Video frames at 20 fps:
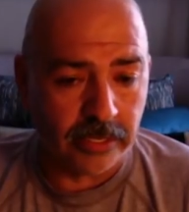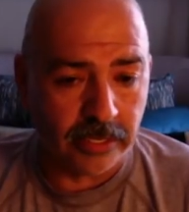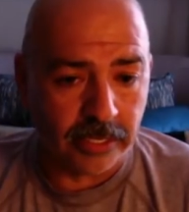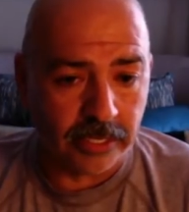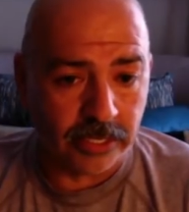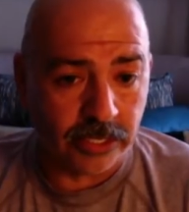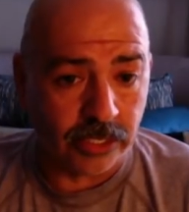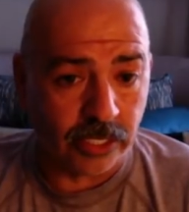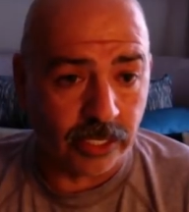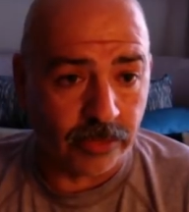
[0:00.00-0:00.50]

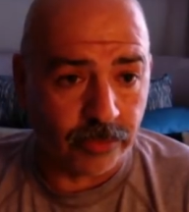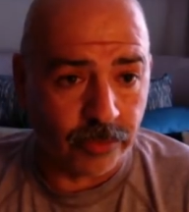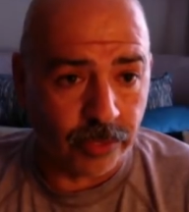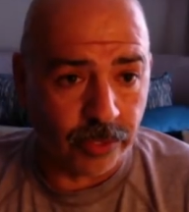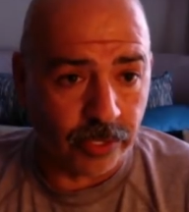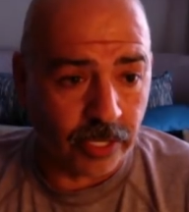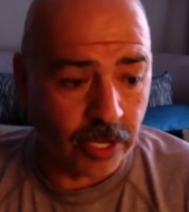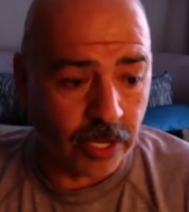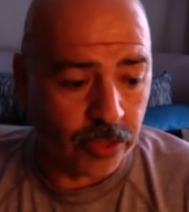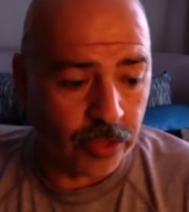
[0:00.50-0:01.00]
It's
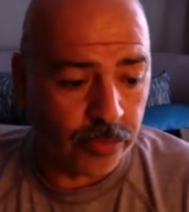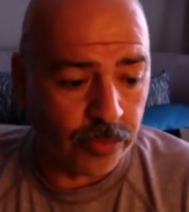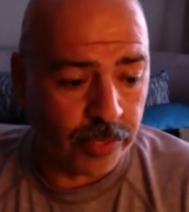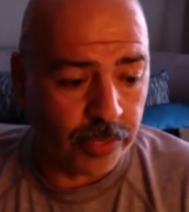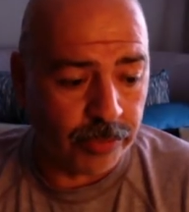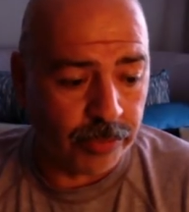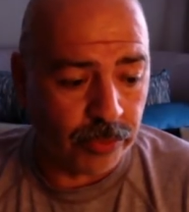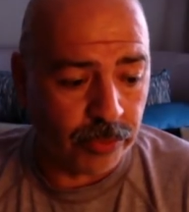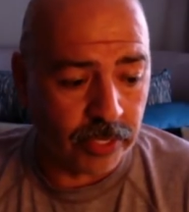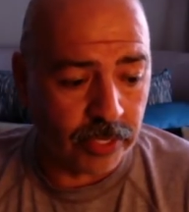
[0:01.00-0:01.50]
when other
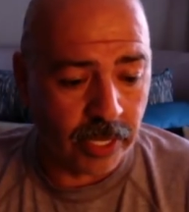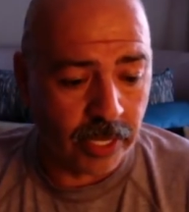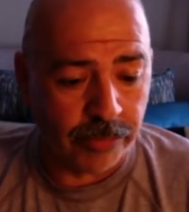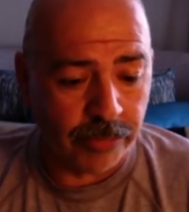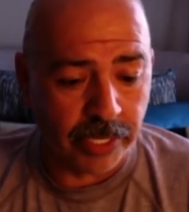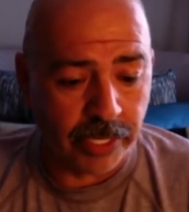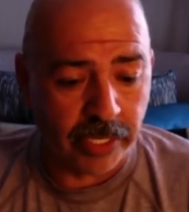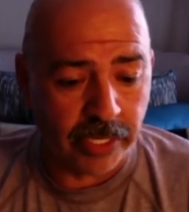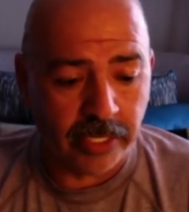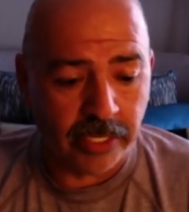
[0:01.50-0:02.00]
people come
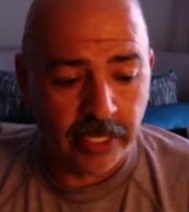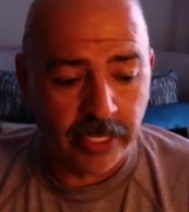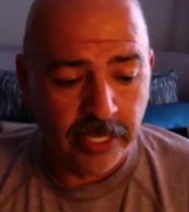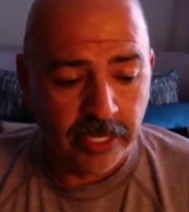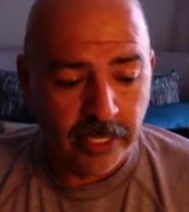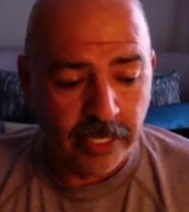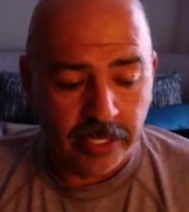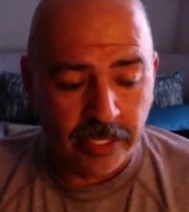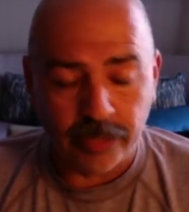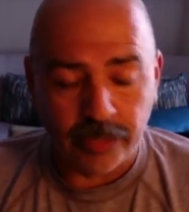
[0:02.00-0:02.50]
in
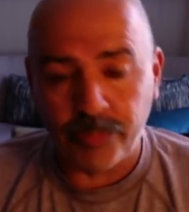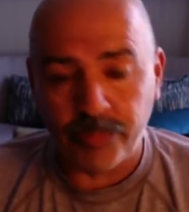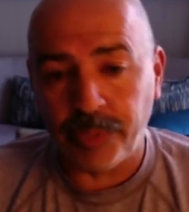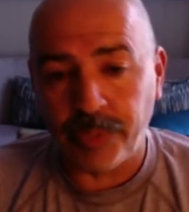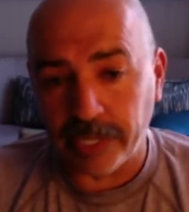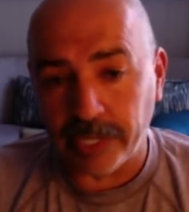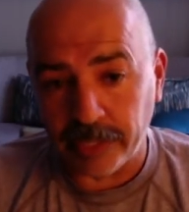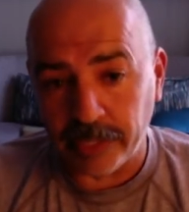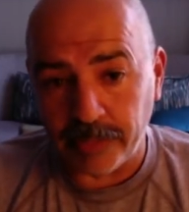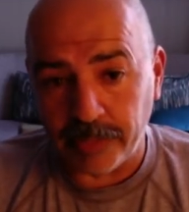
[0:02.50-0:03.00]
and
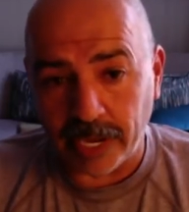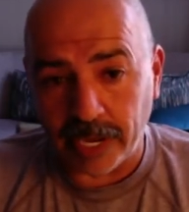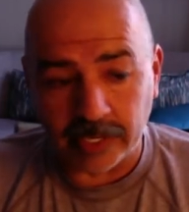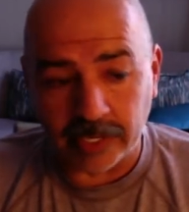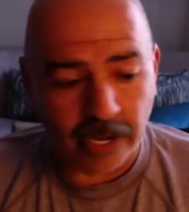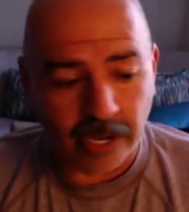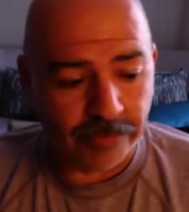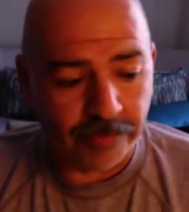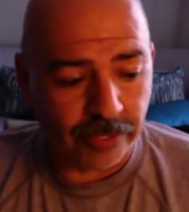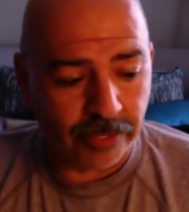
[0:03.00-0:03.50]
piggyback
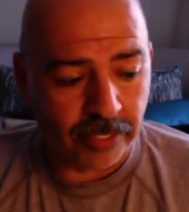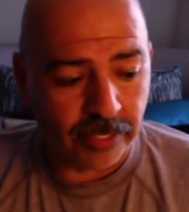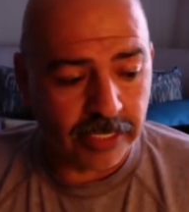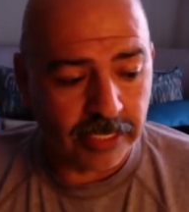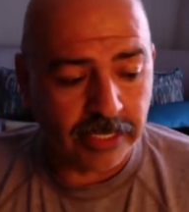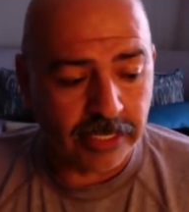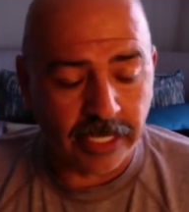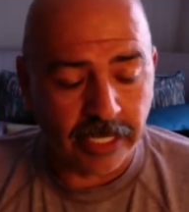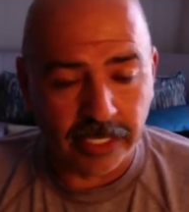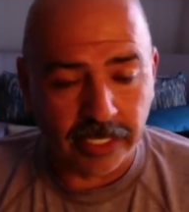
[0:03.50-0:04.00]
off your
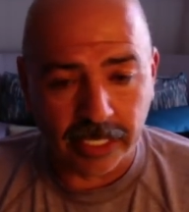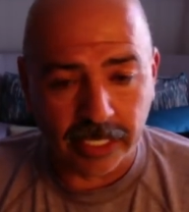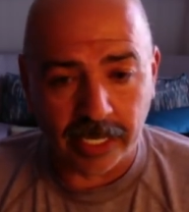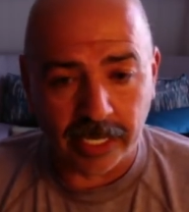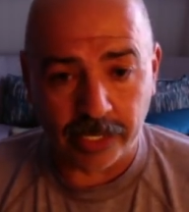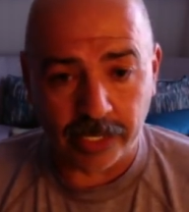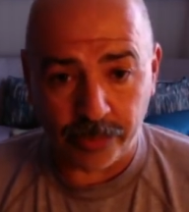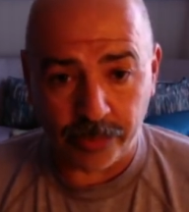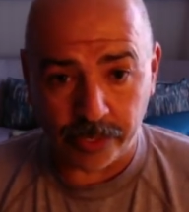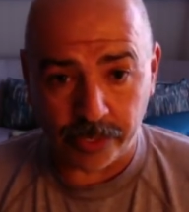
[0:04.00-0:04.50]
listing, it
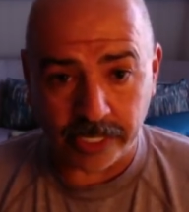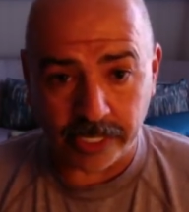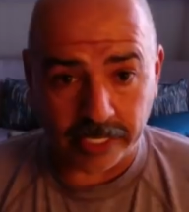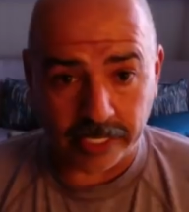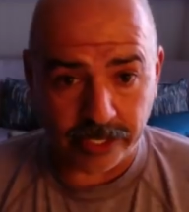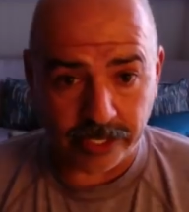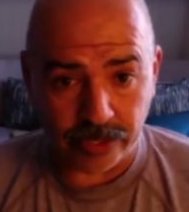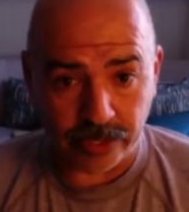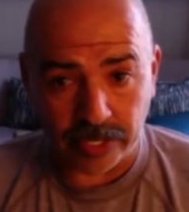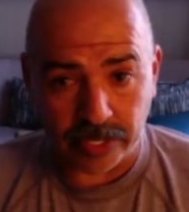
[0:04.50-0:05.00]
kind of
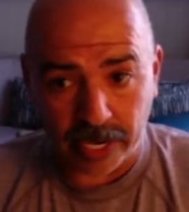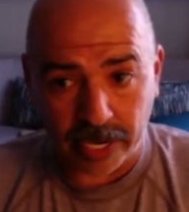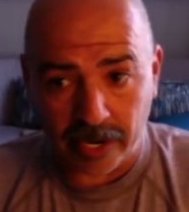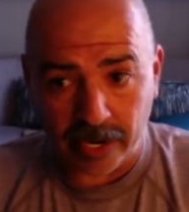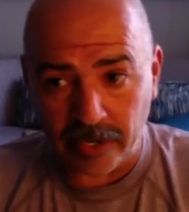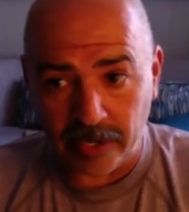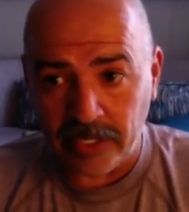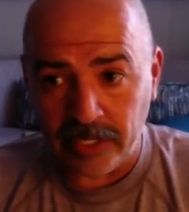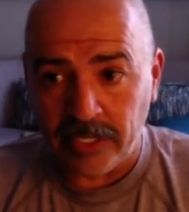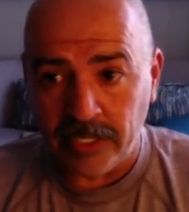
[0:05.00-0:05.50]
protects you
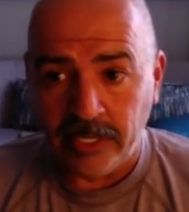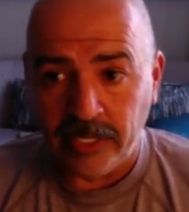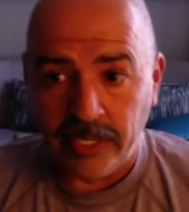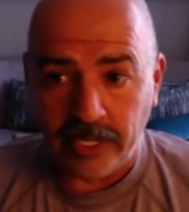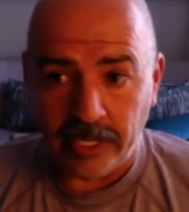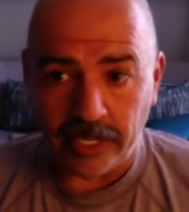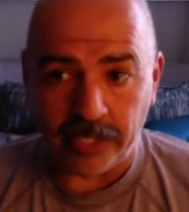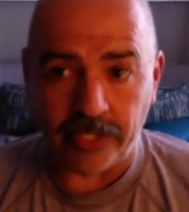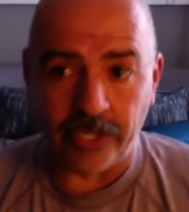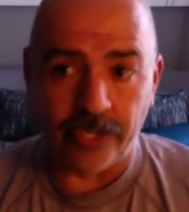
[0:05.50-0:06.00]
there,
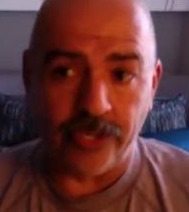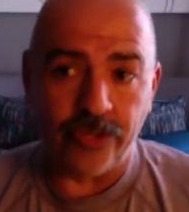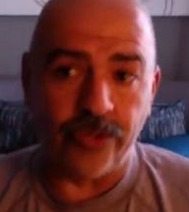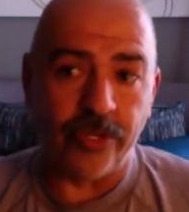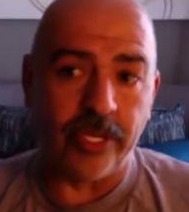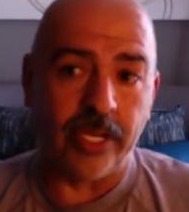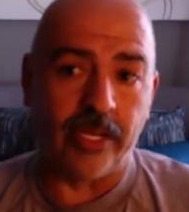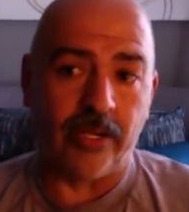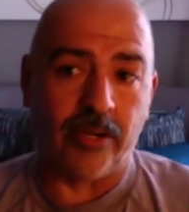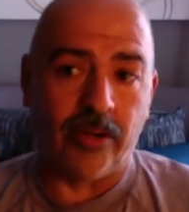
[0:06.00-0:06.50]
and then you
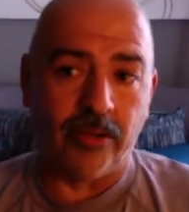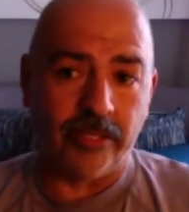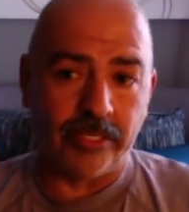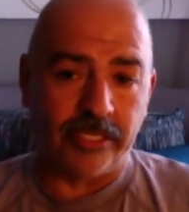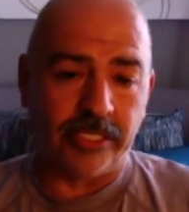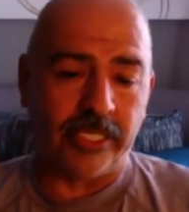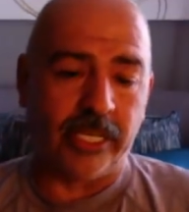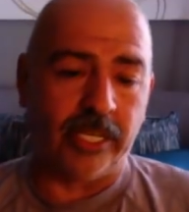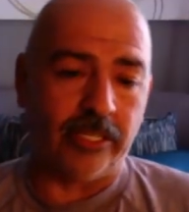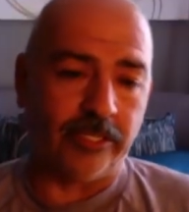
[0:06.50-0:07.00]
get all the
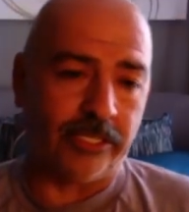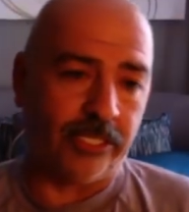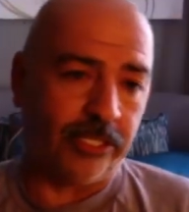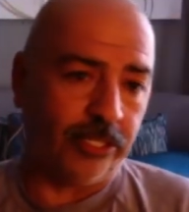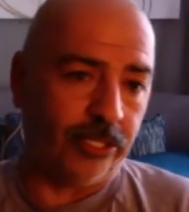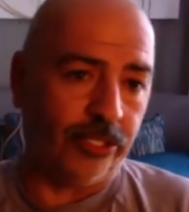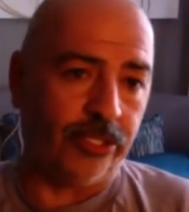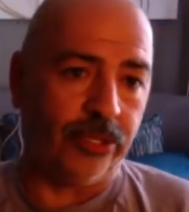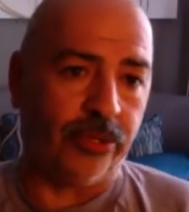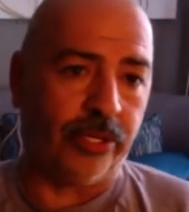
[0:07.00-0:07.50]
sales and
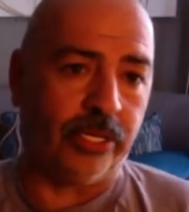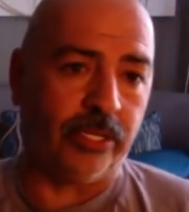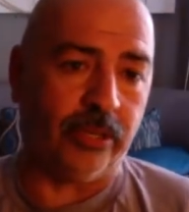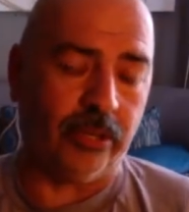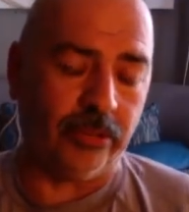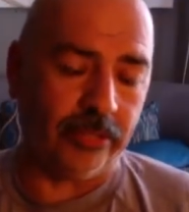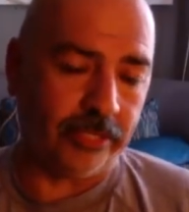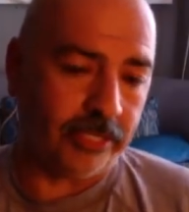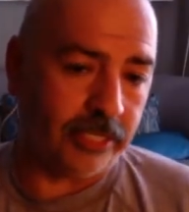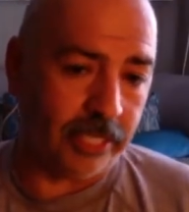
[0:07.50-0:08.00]
you're doing
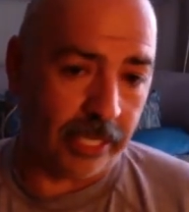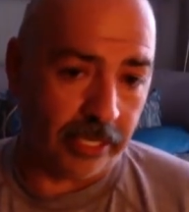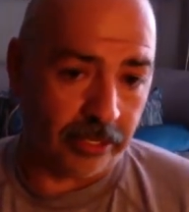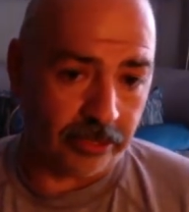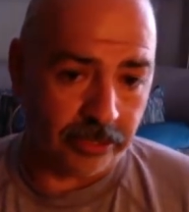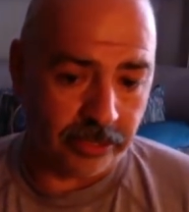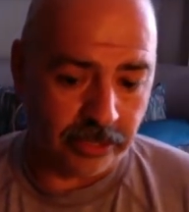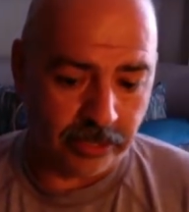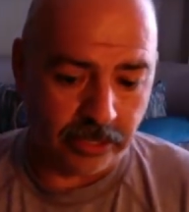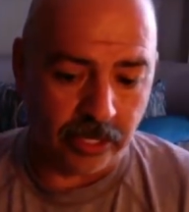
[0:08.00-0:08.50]
all the
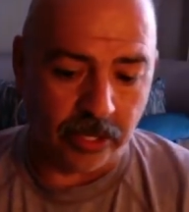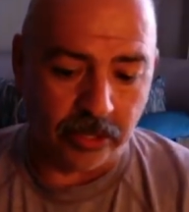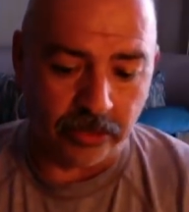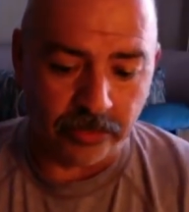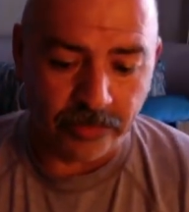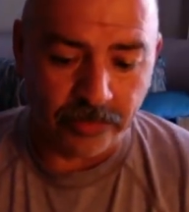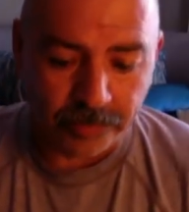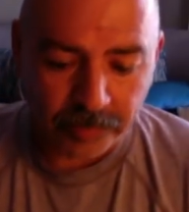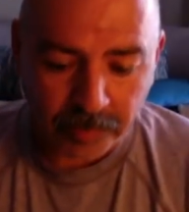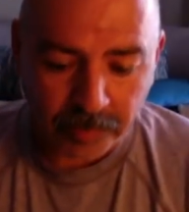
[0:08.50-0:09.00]
sales. So